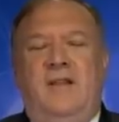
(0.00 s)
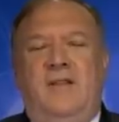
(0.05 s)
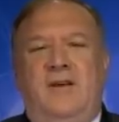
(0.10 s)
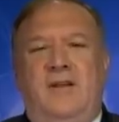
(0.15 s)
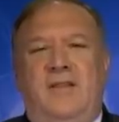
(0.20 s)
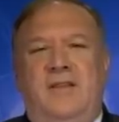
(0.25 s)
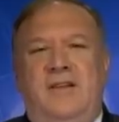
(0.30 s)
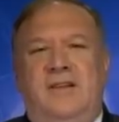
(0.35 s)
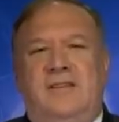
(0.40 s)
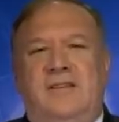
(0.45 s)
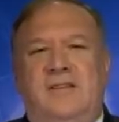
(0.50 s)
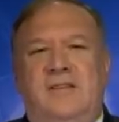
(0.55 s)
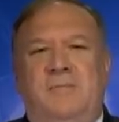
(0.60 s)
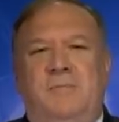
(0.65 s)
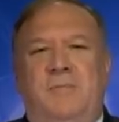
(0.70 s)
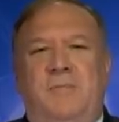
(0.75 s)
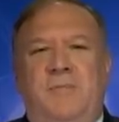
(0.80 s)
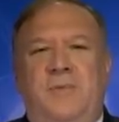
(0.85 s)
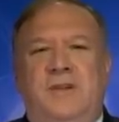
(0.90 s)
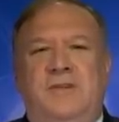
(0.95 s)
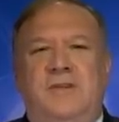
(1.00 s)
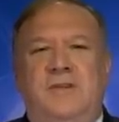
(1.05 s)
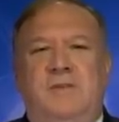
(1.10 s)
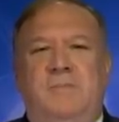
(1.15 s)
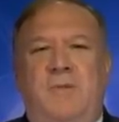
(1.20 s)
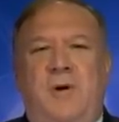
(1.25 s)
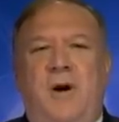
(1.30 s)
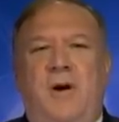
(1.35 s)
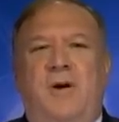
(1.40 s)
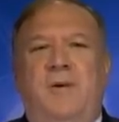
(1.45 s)
Look, this is
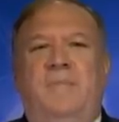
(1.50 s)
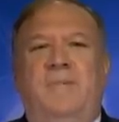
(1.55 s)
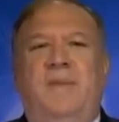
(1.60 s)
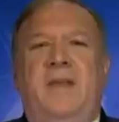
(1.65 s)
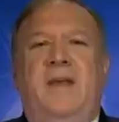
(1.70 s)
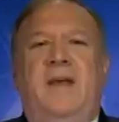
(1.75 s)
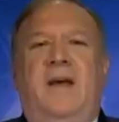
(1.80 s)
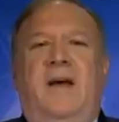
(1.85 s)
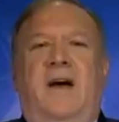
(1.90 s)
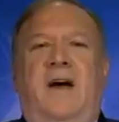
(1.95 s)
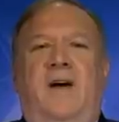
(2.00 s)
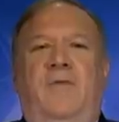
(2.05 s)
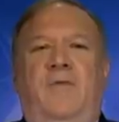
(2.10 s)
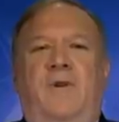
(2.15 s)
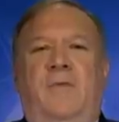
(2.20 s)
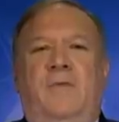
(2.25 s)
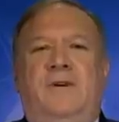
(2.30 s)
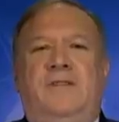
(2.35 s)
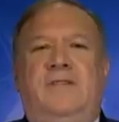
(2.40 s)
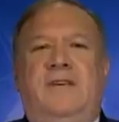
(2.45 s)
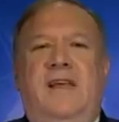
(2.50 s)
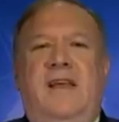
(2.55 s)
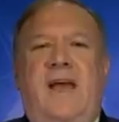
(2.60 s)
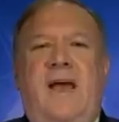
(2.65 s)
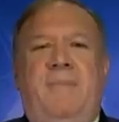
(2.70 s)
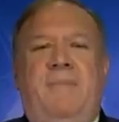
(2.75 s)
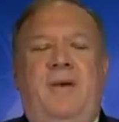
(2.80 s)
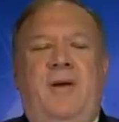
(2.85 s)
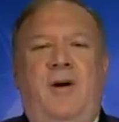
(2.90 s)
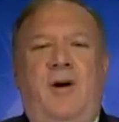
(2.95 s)
part of what we're seeing
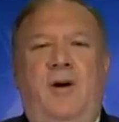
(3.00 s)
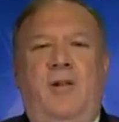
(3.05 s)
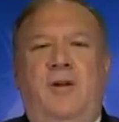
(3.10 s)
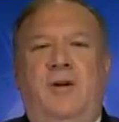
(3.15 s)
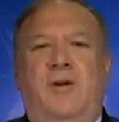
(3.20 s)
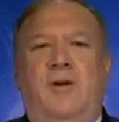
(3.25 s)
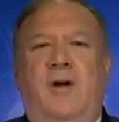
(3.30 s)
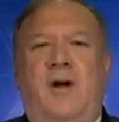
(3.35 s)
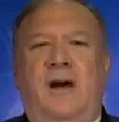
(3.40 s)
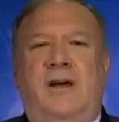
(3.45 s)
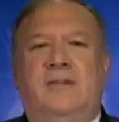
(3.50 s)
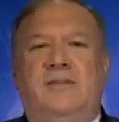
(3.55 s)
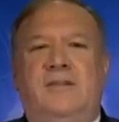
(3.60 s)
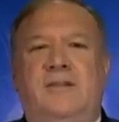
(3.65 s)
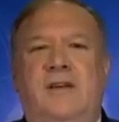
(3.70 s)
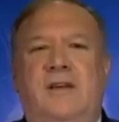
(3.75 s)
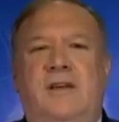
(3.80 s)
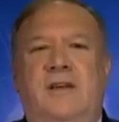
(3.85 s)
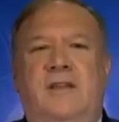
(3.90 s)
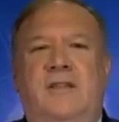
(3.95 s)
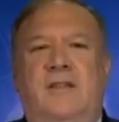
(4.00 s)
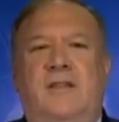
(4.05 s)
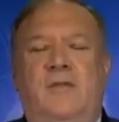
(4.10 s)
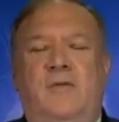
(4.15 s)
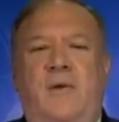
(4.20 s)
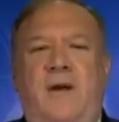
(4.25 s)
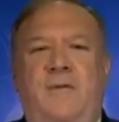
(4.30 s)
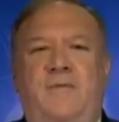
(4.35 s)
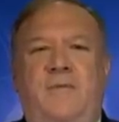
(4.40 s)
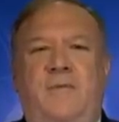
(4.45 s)
happen all across the
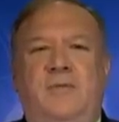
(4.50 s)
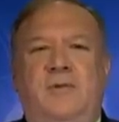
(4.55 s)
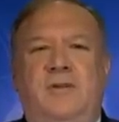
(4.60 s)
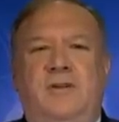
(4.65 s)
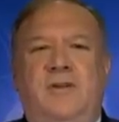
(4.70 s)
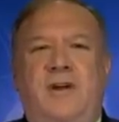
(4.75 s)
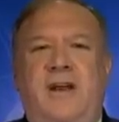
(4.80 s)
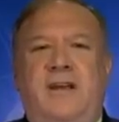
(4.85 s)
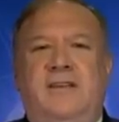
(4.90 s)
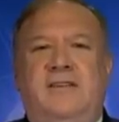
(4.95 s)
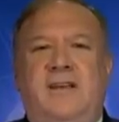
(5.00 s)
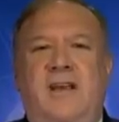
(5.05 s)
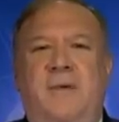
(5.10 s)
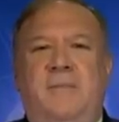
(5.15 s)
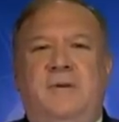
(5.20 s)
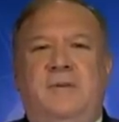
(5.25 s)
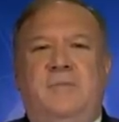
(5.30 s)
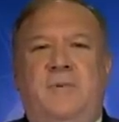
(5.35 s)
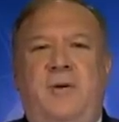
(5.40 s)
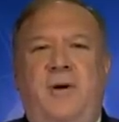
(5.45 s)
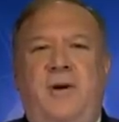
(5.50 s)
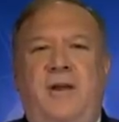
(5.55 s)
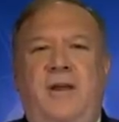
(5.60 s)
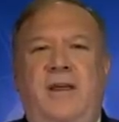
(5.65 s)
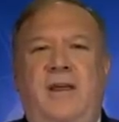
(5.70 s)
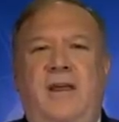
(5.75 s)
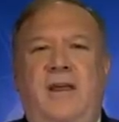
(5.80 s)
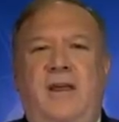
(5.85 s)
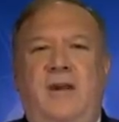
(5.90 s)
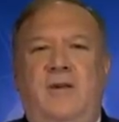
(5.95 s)
threat from the Chinese Communist
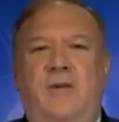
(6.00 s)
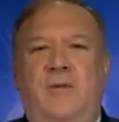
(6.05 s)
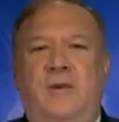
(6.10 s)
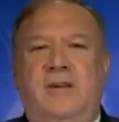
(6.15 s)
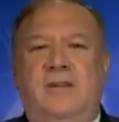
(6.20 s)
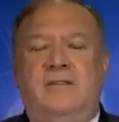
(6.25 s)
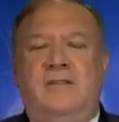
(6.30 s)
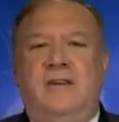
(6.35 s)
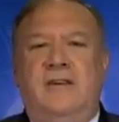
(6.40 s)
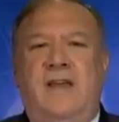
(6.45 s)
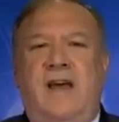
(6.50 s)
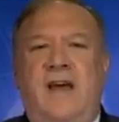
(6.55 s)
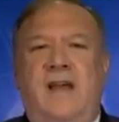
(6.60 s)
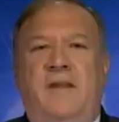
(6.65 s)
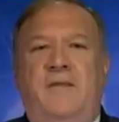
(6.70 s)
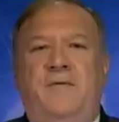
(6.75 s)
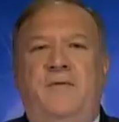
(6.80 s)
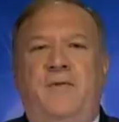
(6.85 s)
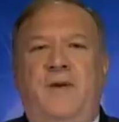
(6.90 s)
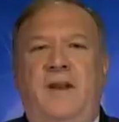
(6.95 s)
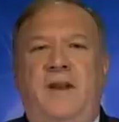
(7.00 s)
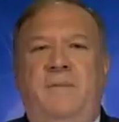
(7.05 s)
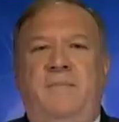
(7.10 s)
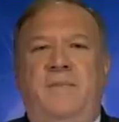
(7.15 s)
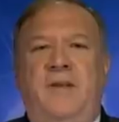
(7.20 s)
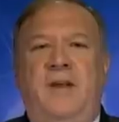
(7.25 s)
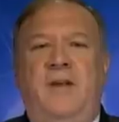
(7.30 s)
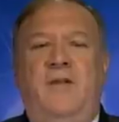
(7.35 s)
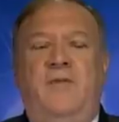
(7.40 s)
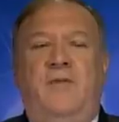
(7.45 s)
Party, increased denial of freedom
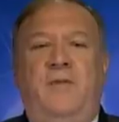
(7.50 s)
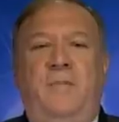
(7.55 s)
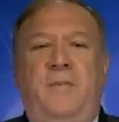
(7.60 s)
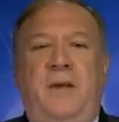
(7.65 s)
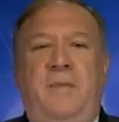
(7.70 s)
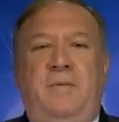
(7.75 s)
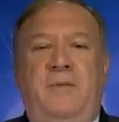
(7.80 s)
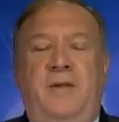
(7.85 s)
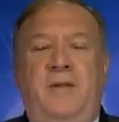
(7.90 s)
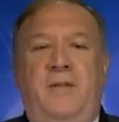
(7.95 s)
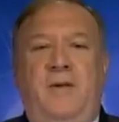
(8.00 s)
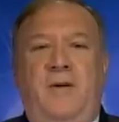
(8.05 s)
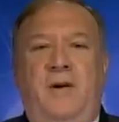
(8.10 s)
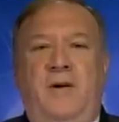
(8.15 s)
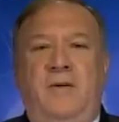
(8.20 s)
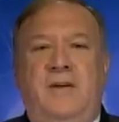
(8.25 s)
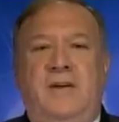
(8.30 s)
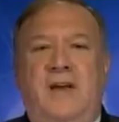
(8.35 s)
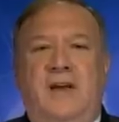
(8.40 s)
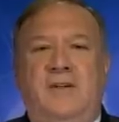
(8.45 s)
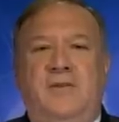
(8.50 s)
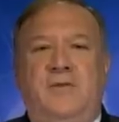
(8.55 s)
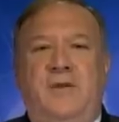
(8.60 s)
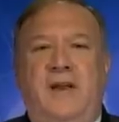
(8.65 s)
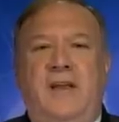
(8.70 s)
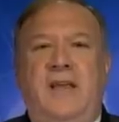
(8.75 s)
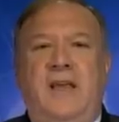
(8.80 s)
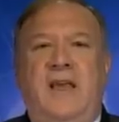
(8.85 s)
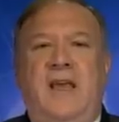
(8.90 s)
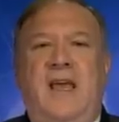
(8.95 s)
for people in their own
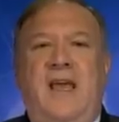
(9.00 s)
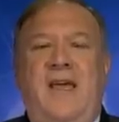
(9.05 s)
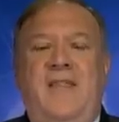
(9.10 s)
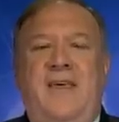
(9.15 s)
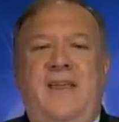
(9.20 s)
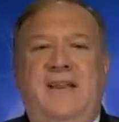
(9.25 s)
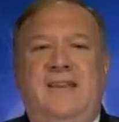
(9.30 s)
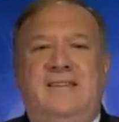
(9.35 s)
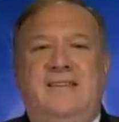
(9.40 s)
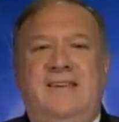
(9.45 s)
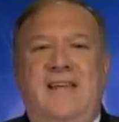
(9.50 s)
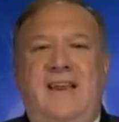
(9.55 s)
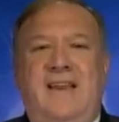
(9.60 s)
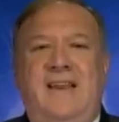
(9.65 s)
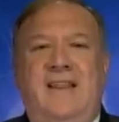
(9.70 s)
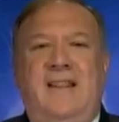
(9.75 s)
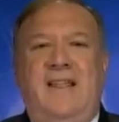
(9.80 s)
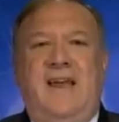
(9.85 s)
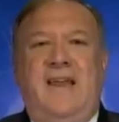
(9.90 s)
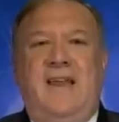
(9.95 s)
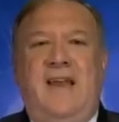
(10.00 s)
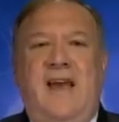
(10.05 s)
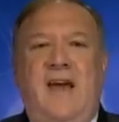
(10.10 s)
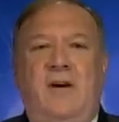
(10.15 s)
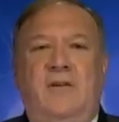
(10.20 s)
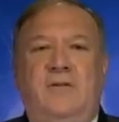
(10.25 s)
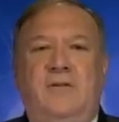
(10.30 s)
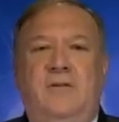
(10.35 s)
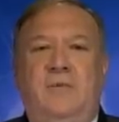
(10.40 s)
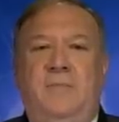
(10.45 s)
country, and then extending that
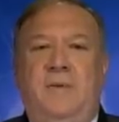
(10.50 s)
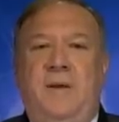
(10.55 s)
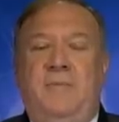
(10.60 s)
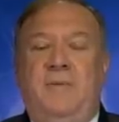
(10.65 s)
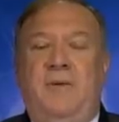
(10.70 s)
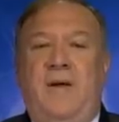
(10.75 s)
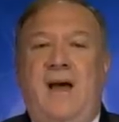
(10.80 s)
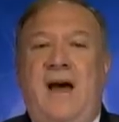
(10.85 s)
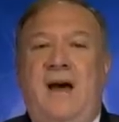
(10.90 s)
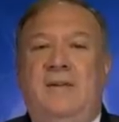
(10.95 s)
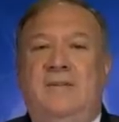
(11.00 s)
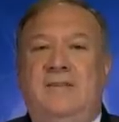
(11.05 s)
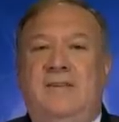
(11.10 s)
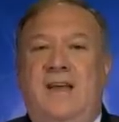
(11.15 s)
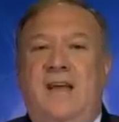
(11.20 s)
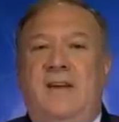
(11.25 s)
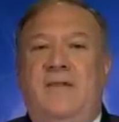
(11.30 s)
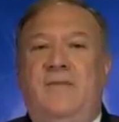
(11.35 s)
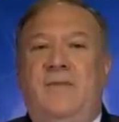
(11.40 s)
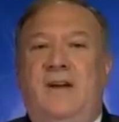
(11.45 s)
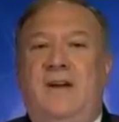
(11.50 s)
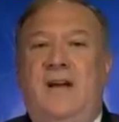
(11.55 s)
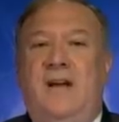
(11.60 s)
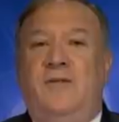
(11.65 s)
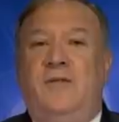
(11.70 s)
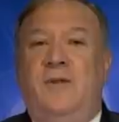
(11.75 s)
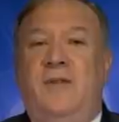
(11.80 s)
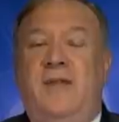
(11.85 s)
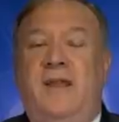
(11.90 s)
now to people outside of their country.